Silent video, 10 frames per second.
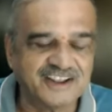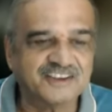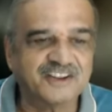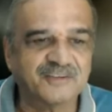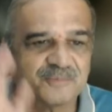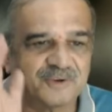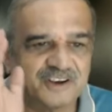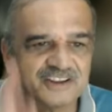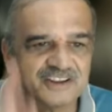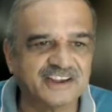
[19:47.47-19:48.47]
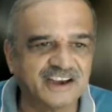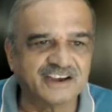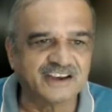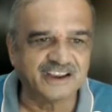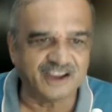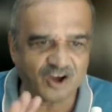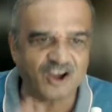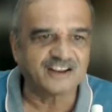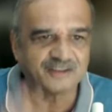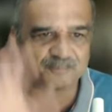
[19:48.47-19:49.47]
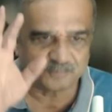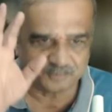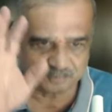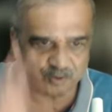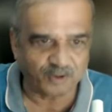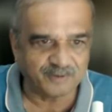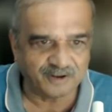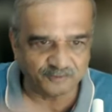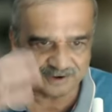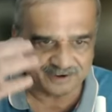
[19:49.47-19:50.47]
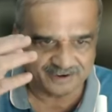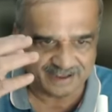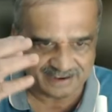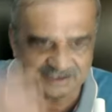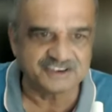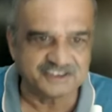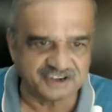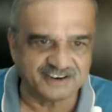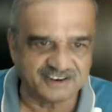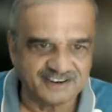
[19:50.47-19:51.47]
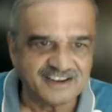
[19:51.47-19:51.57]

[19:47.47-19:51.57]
the dysentery or the problem with digestion